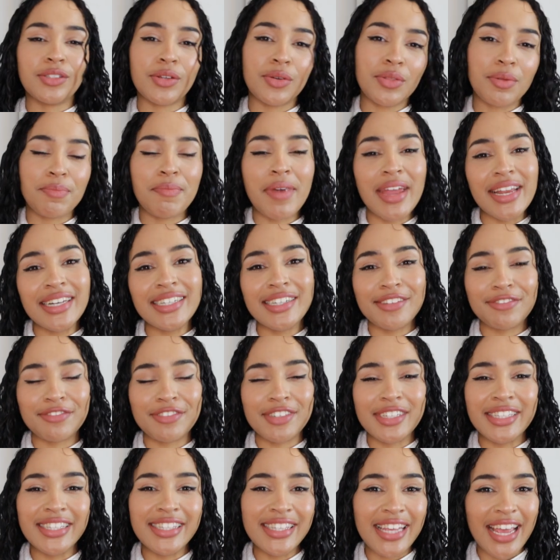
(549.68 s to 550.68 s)
So the main
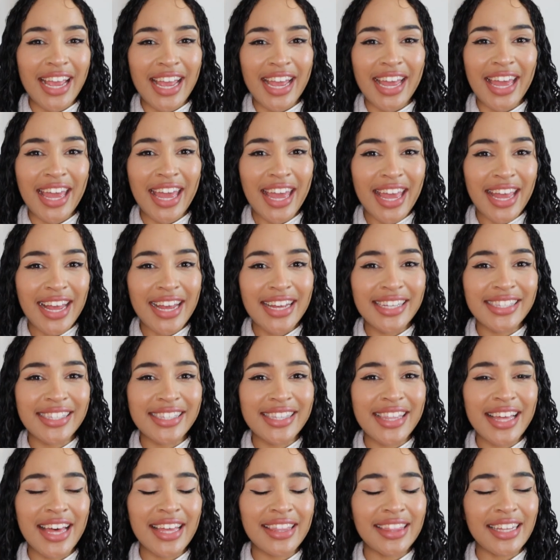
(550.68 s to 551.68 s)
difference here
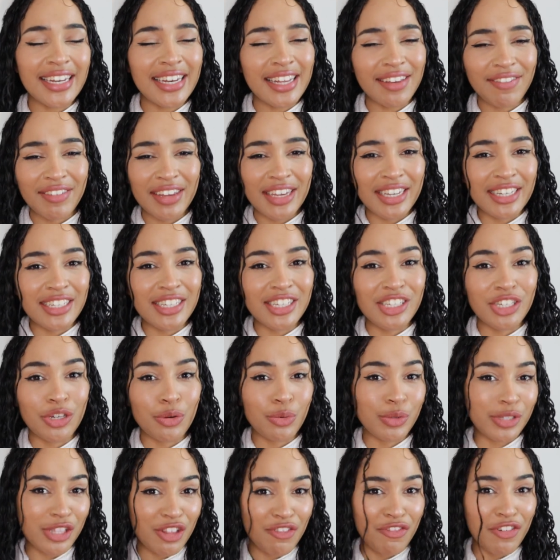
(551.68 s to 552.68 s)
is that the leave-in
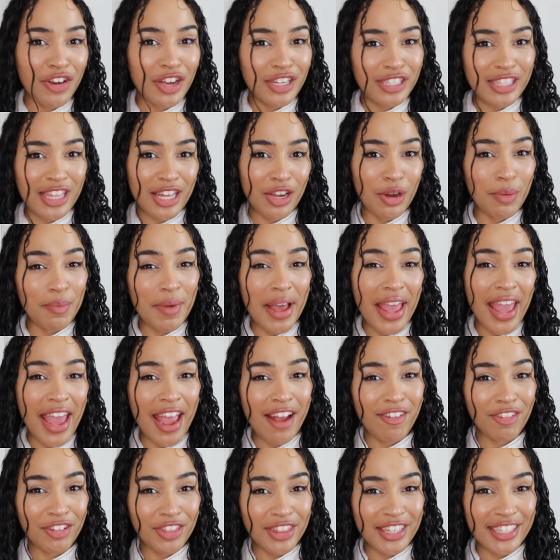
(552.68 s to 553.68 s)
conditioner was the first thing on my
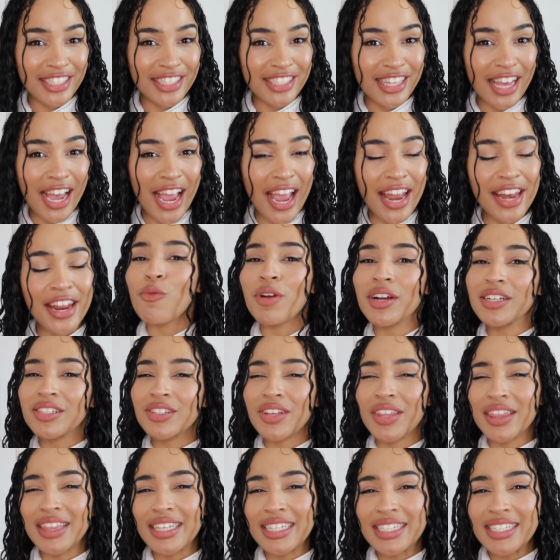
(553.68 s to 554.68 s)
hair on this side, whereas
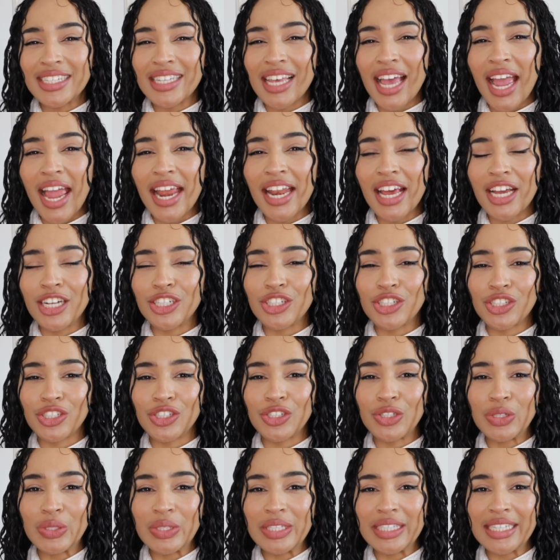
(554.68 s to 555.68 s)
on this side I
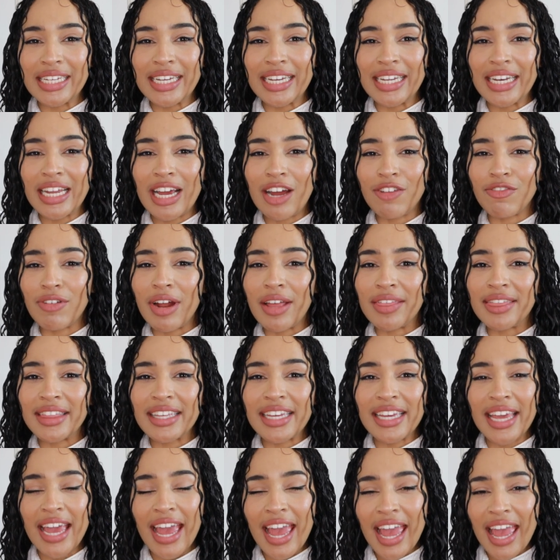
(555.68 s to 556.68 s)
just used it around
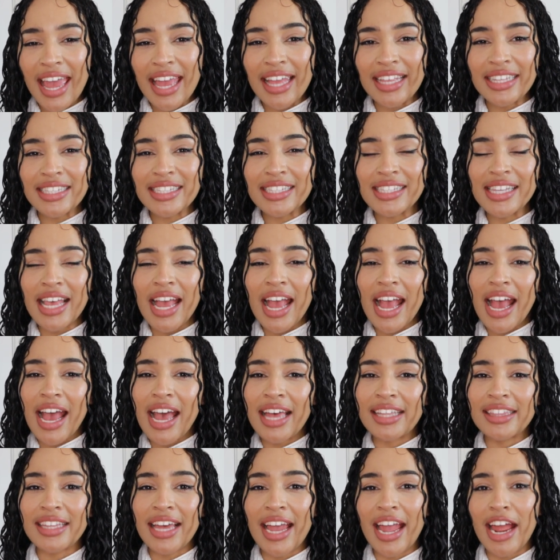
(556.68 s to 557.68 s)
the ends
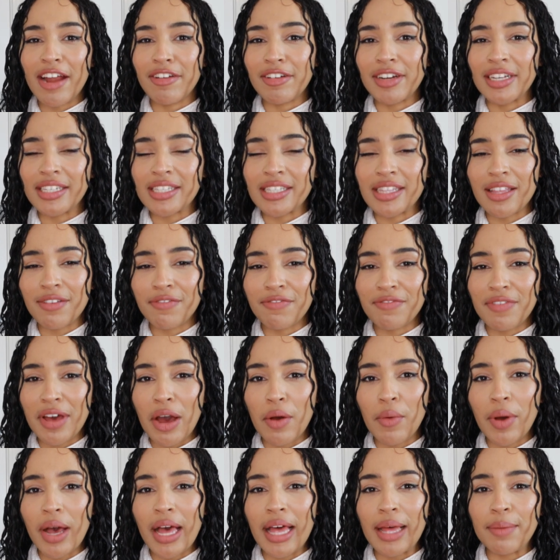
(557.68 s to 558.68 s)
and the areas that
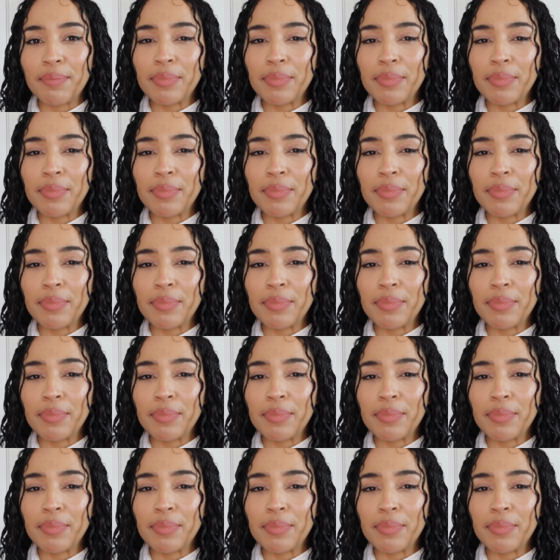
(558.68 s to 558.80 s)
felt